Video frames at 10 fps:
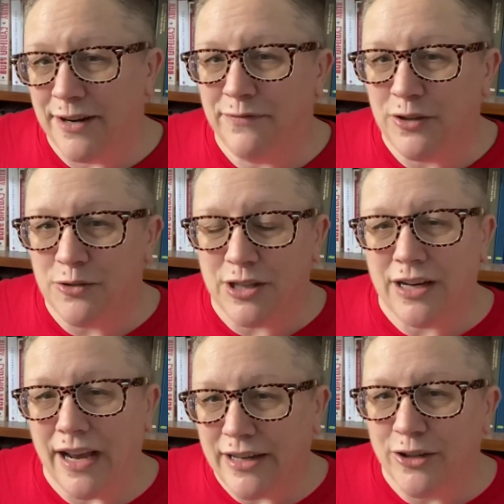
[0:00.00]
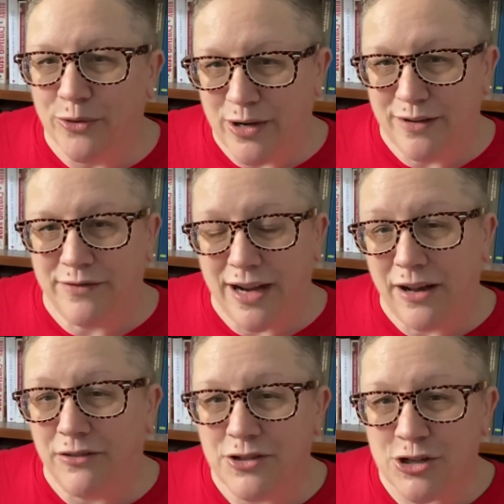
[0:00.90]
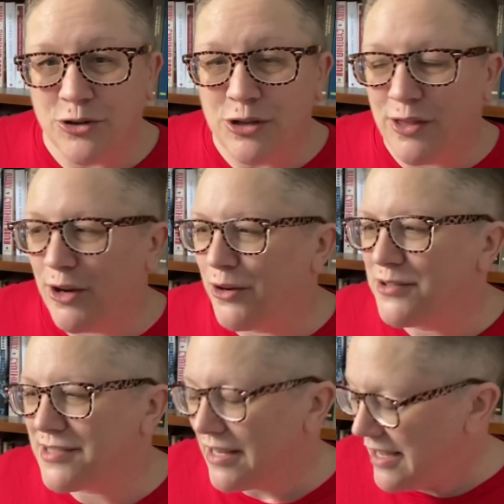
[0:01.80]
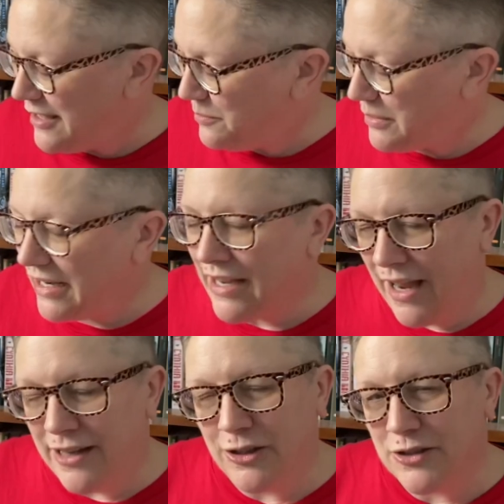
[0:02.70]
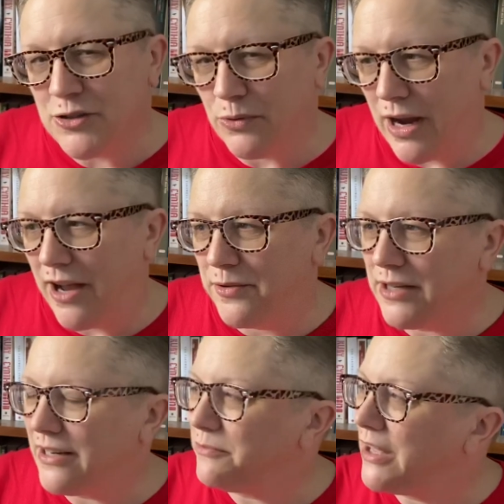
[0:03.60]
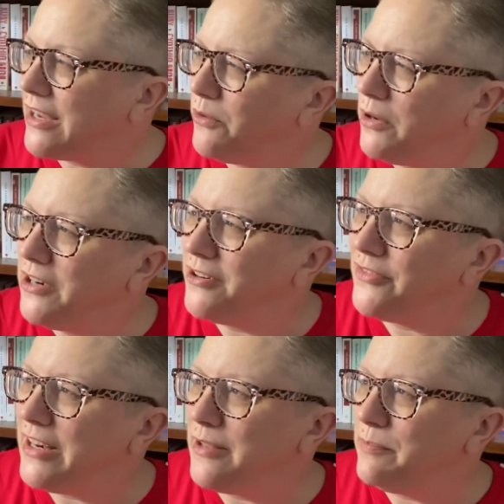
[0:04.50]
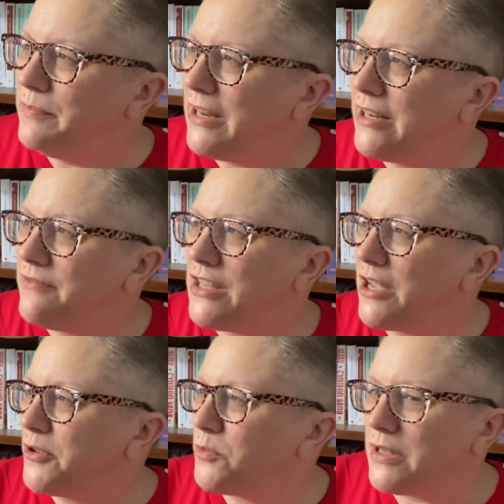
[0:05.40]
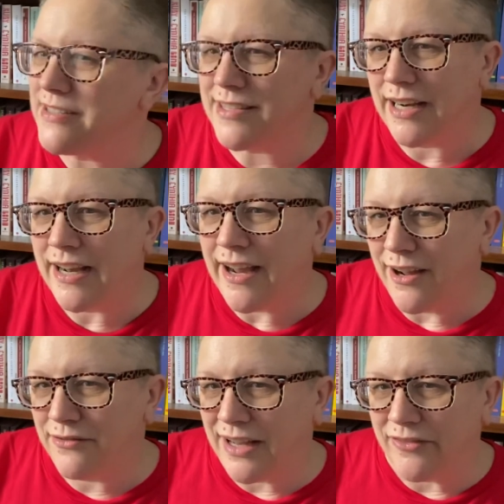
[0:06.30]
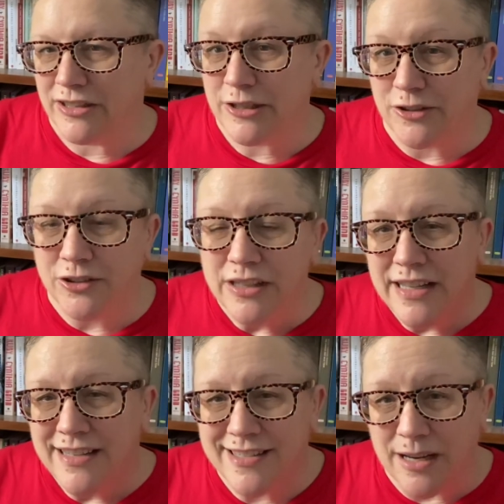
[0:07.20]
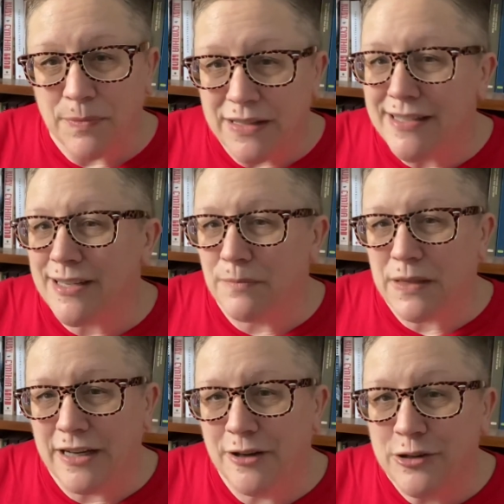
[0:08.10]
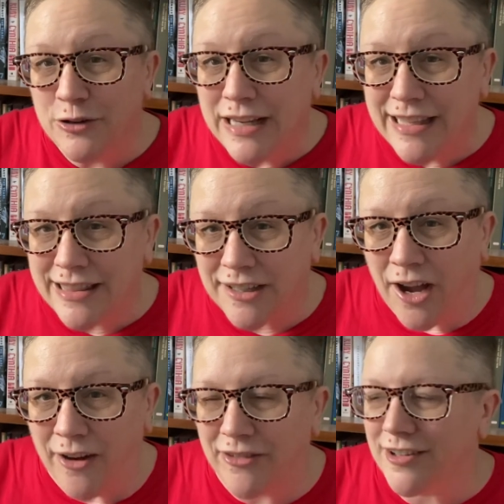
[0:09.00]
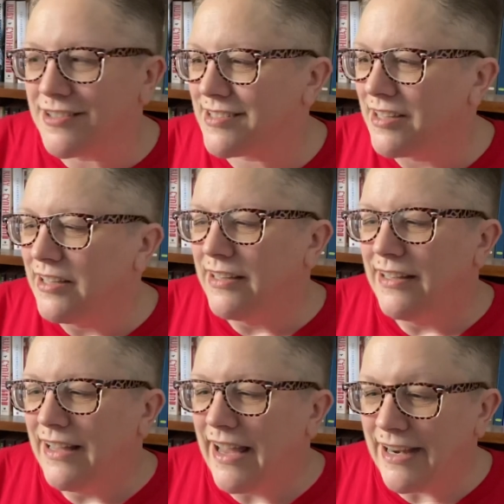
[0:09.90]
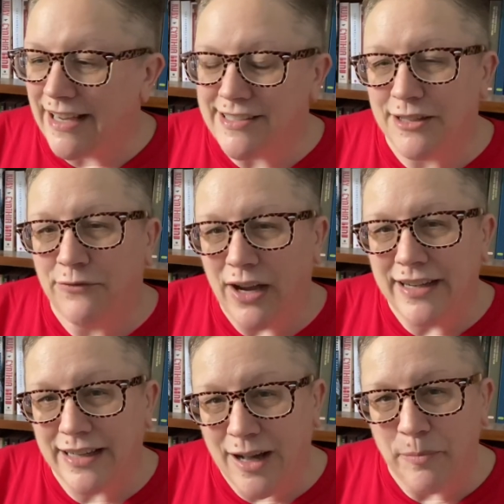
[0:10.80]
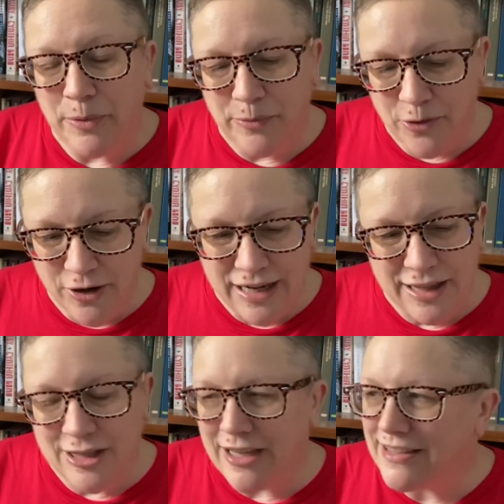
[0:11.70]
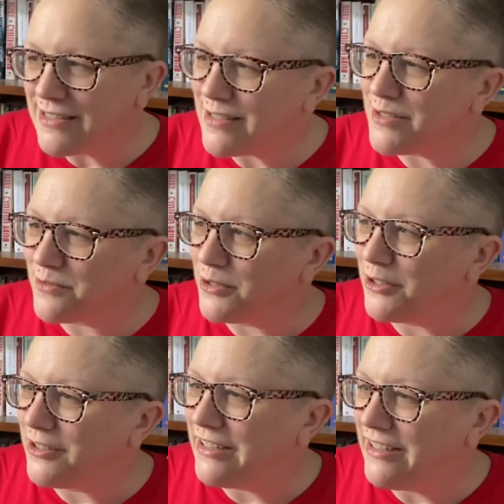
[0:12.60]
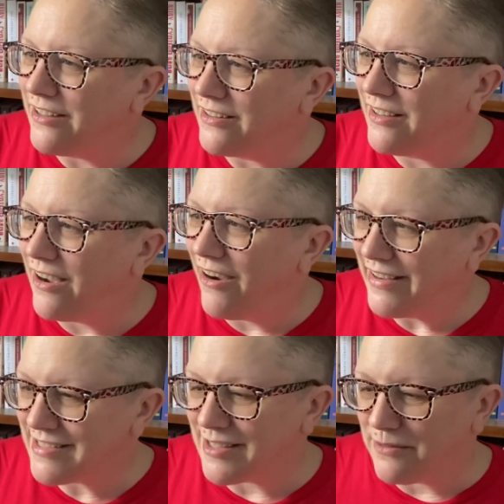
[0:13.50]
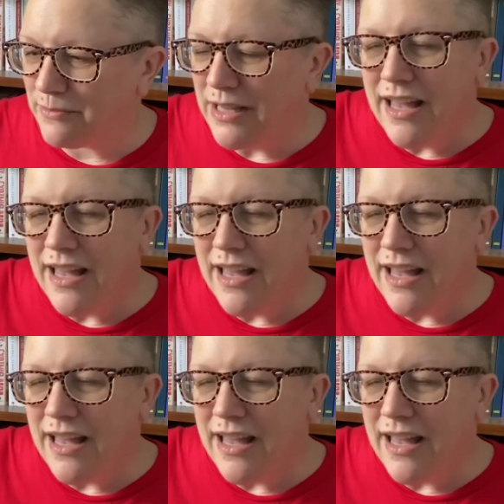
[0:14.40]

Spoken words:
a few that I knew of and I'll show you those, but I kind of looked around and I'm like, I wonder if any of the other ones that I have a little something, something underneath the covers. And I did find a couple more and I thought, this is really awesome.